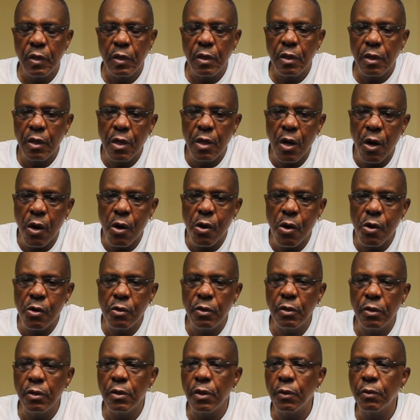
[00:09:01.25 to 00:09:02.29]

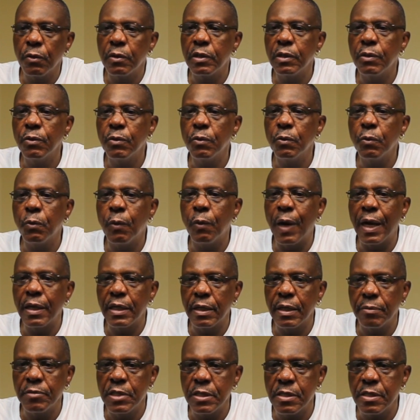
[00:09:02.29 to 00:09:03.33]
called the
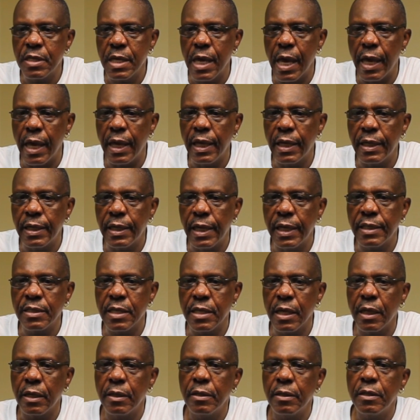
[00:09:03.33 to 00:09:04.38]
YWCA, and they
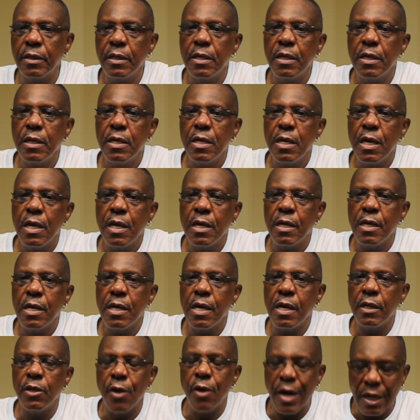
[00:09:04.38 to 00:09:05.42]
said,
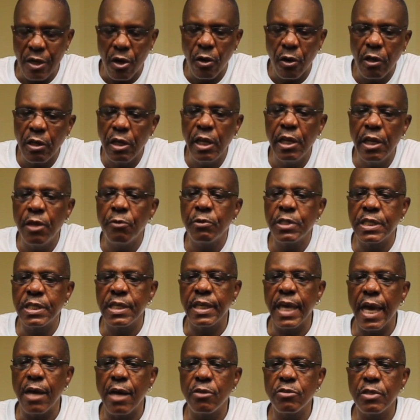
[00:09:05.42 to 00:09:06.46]
I called a literacy
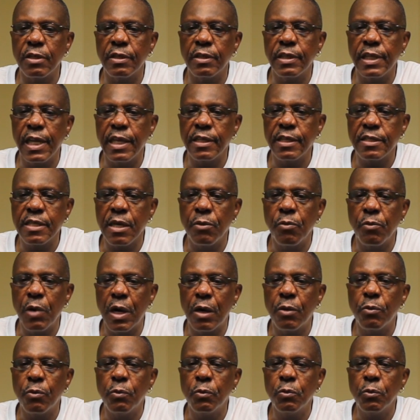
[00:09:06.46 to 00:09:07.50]
council, and they said,
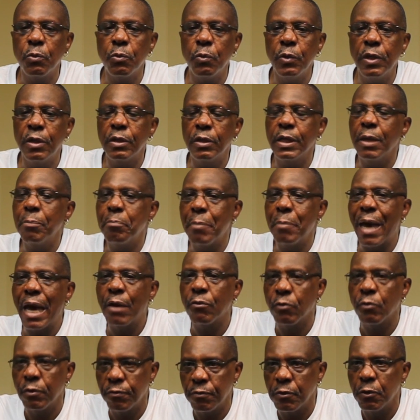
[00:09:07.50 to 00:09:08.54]
well, we'll get back
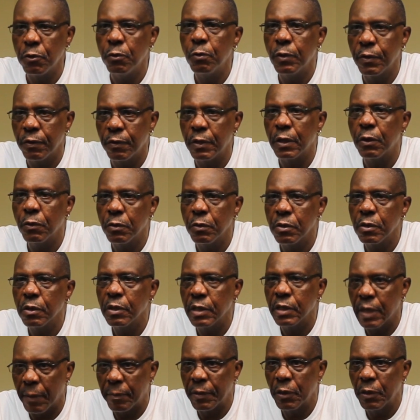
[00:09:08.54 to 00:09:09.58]
with you within a
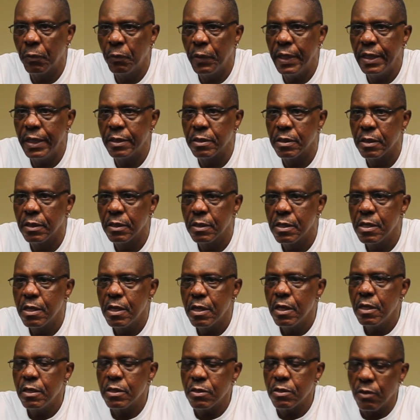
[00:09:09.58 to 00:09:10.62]
couple of weeks.
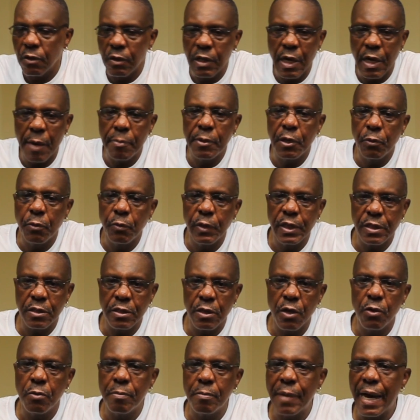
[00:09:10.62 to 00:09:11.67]
So a couple of weeks
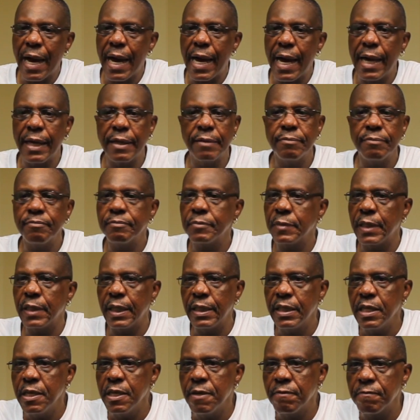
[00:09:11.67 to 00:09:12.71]
go by, didn't
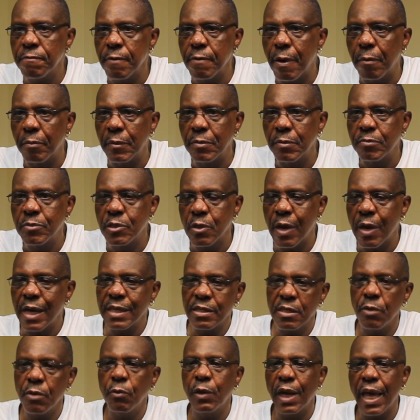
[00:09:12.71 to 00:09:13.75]
hear from them. So I
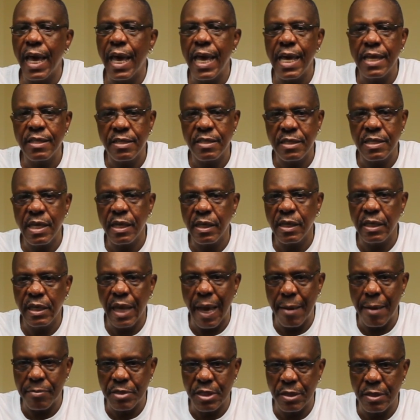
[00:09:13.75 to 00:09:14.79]
said, well, I had second
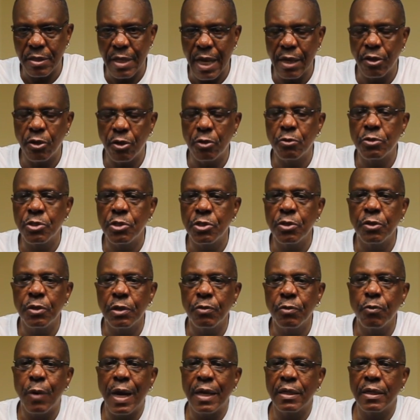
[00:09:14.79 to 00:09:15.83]
option. I go to the
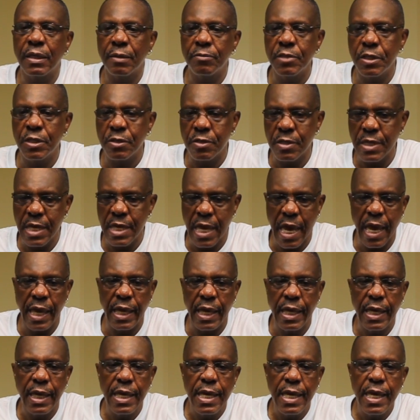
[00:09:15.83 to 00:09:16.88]

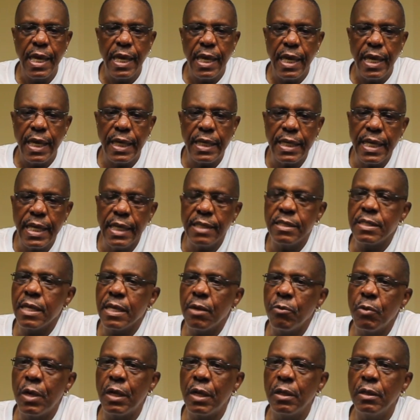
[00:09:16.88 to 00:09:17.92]
YWCA, and they said,
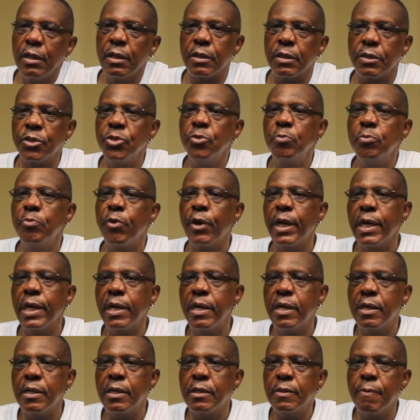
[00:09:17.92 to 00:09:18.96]
well, look, you bring
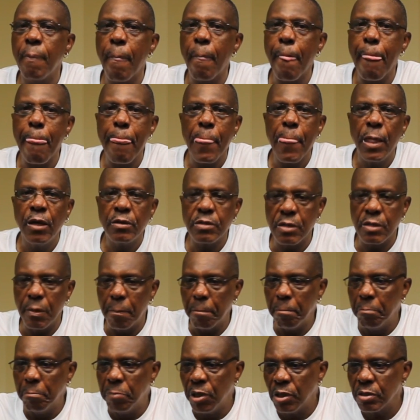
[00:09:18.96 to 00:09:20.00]
in
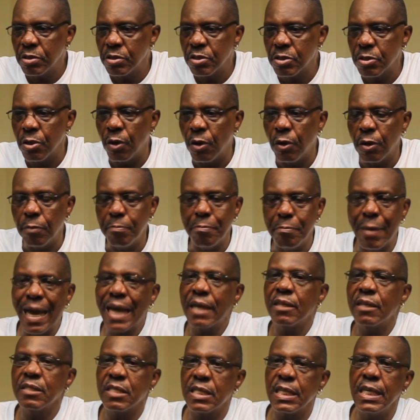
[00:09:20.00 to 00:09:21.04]
some books or
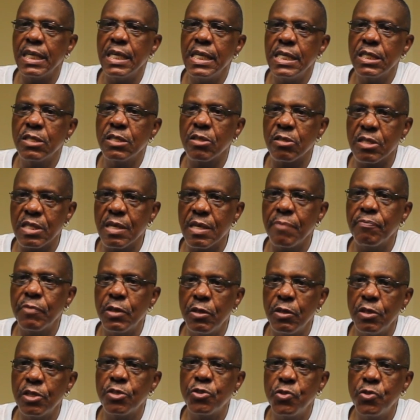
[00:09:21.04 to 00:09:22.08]
magazines or
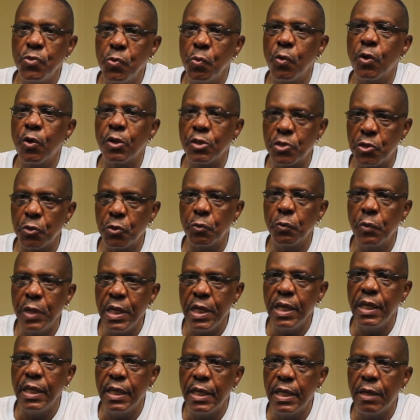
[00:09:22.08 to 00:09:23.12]
something that you want to
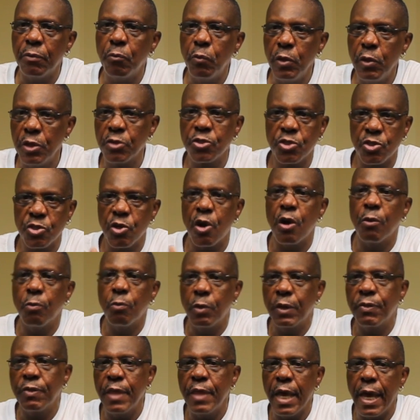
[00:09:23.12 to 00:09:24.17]
read, and we'll start
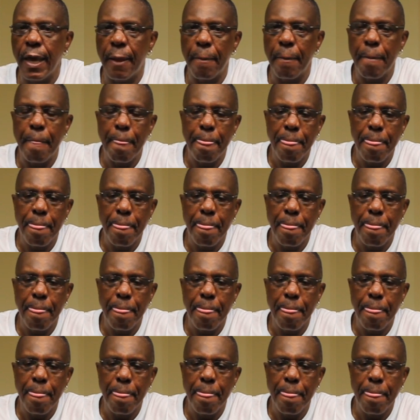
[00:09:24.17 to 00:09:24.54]
with that.